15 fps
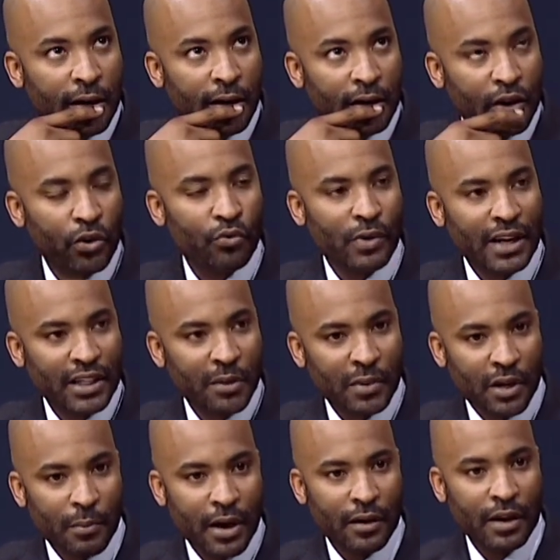correct them
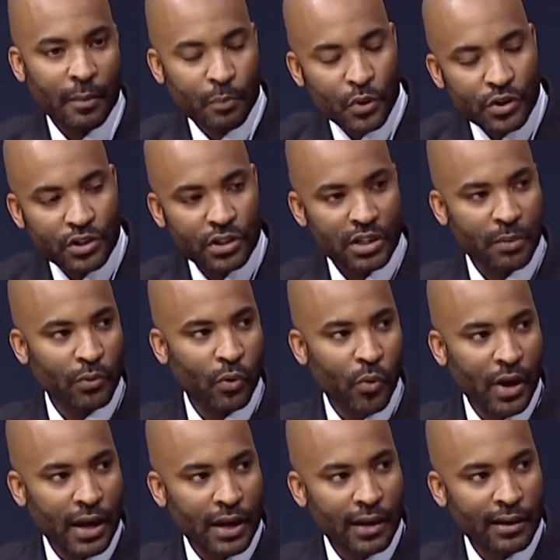in a manner that pushes them
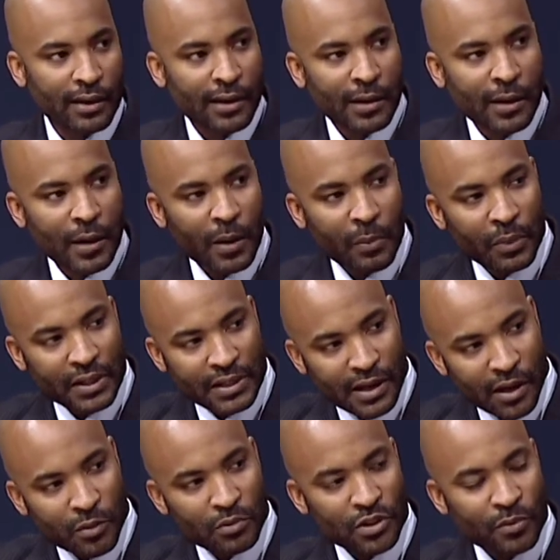away, but to
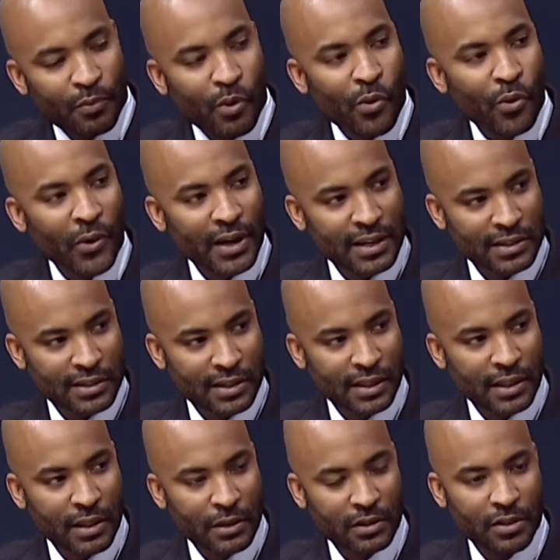help just pour into
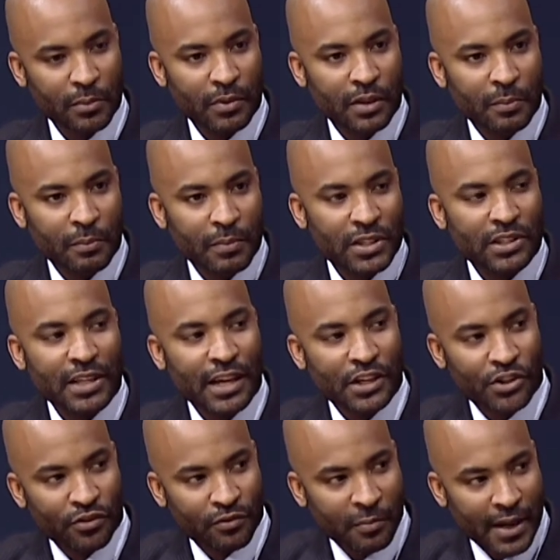some of the
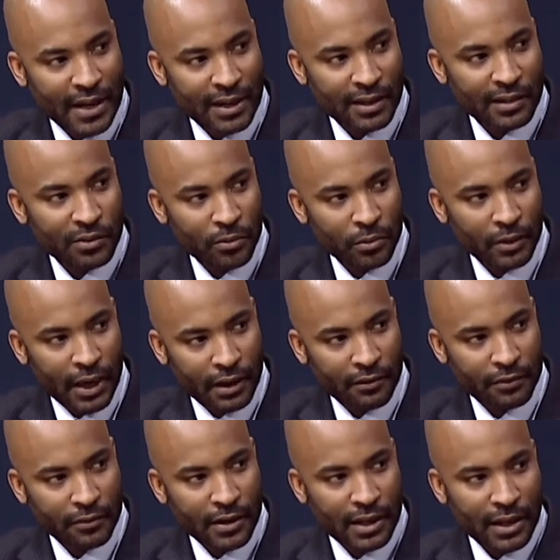mistakes you've made through
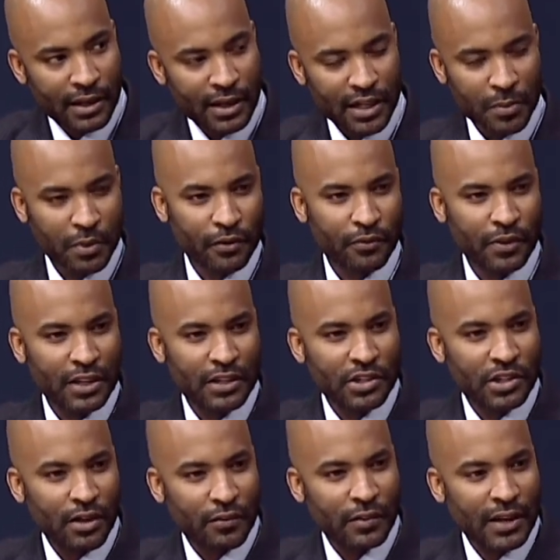life, and not to be afraid to
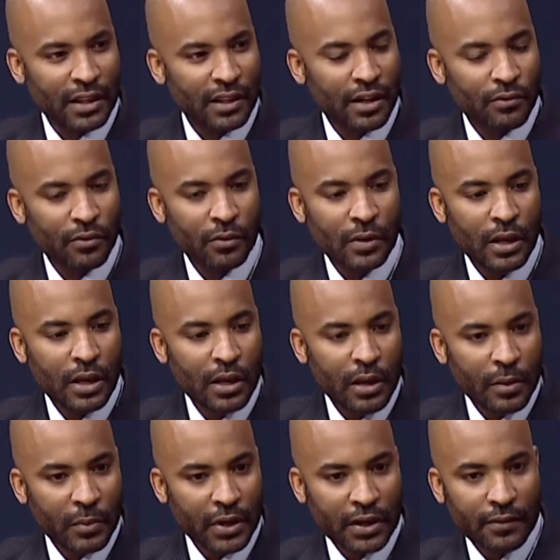share from that level.
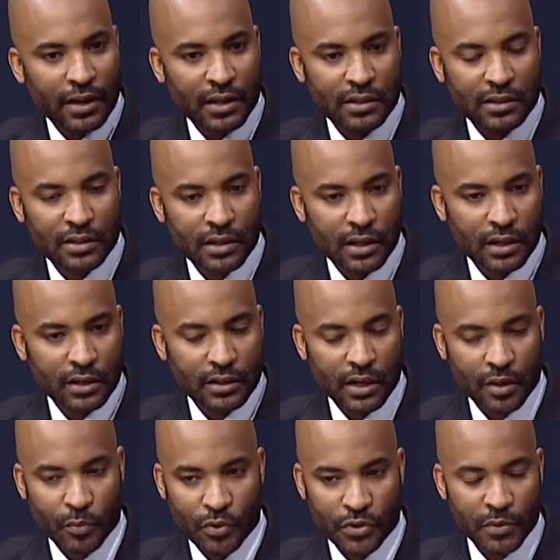But even as
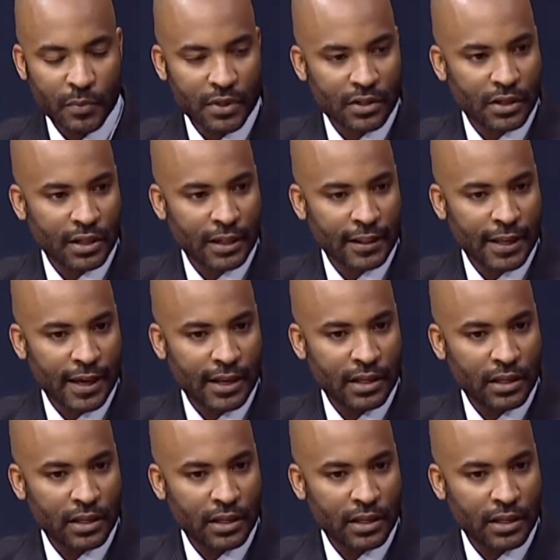Dr. Brooks mentioning that